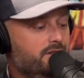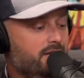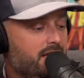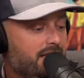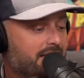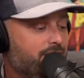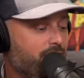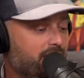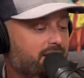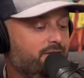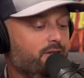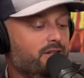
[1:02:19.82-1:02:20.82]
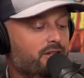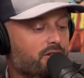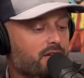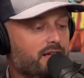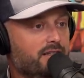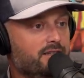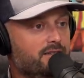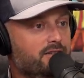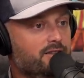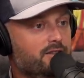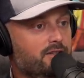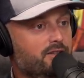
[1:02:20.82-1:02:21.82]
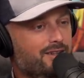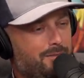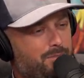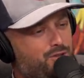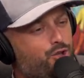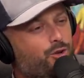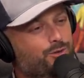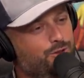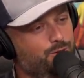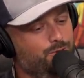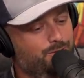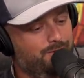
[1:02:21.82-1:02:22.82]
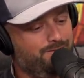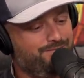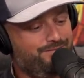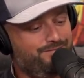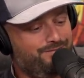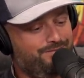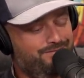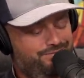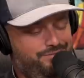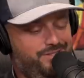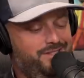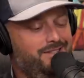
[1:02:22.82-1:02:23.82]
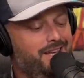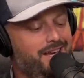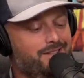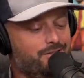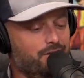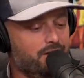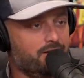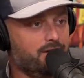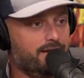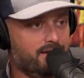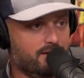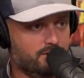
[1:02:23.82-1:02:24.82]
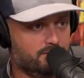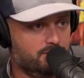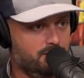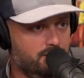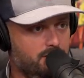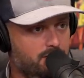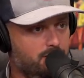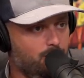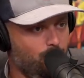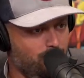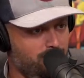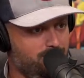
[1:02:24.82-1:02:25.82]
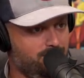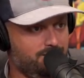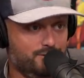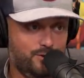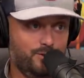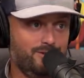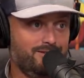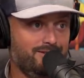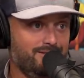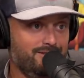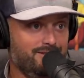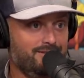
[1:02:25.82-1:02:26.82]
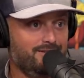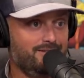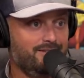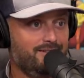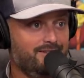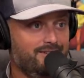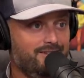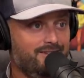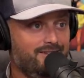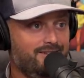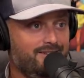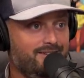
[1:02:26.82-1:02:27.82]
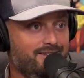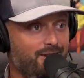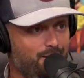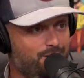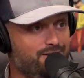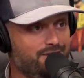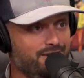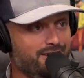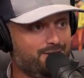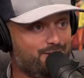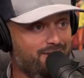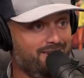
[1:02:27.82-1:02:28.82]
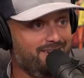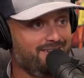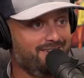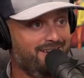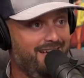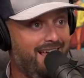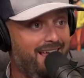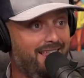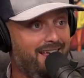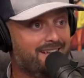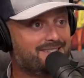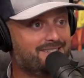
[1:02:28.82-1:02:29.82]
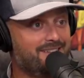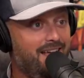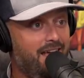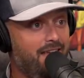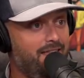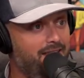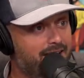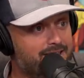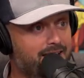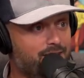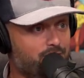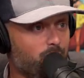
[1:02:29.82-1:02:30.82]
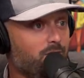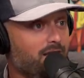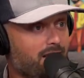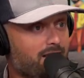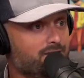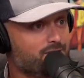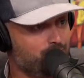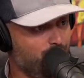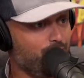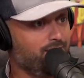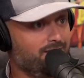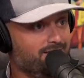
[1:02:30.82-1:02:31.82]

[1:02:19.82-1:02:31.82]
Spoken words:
Uh-huh. And that's funny, too, that they're like, you're like, "But you don't do snakes or nothing." They go, "What? Dude, are you serious right now?" That's actually what got us started.